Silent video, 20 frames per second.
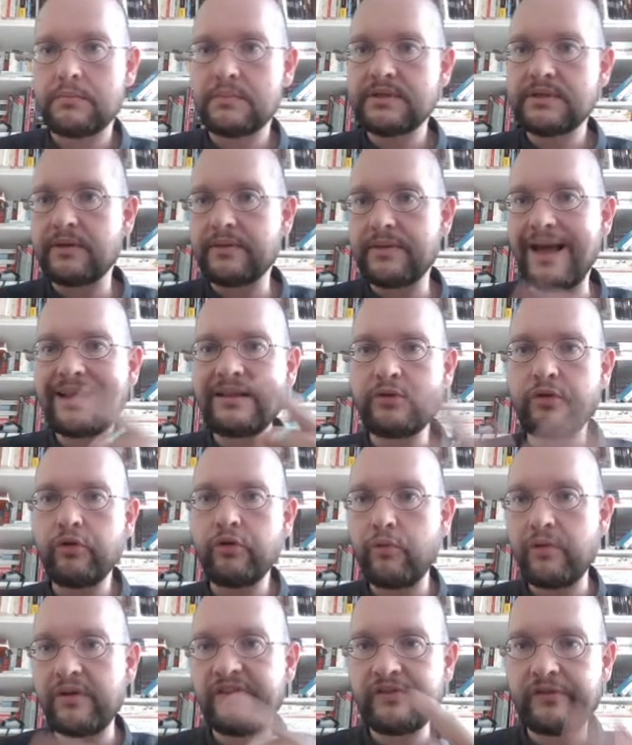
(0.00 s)
So that
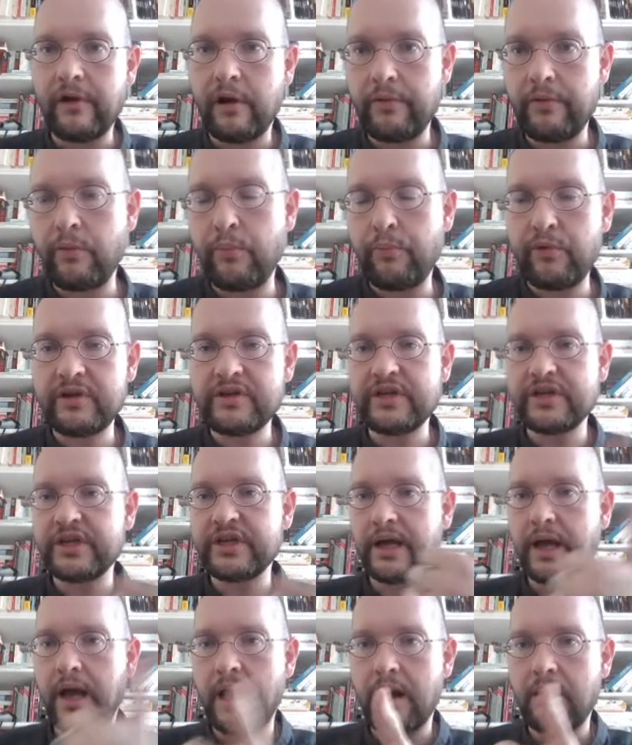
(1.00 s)
could restart the
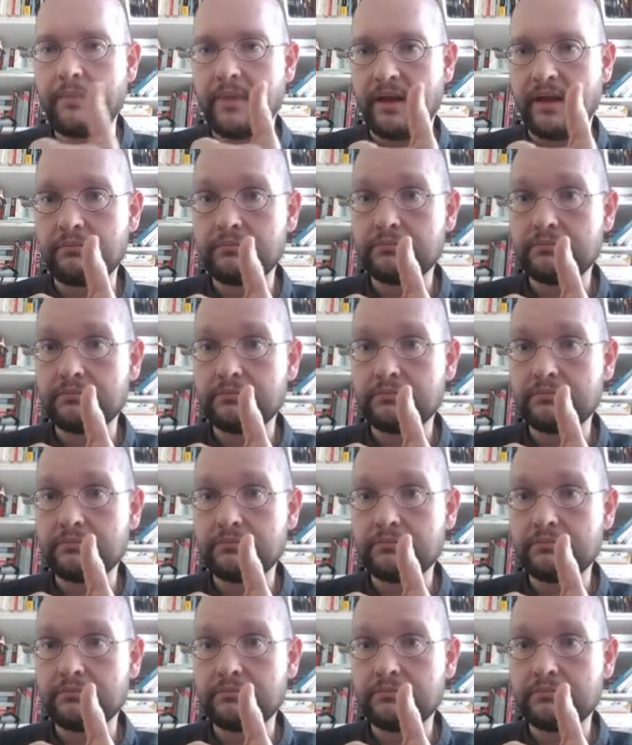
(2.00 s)
British economy.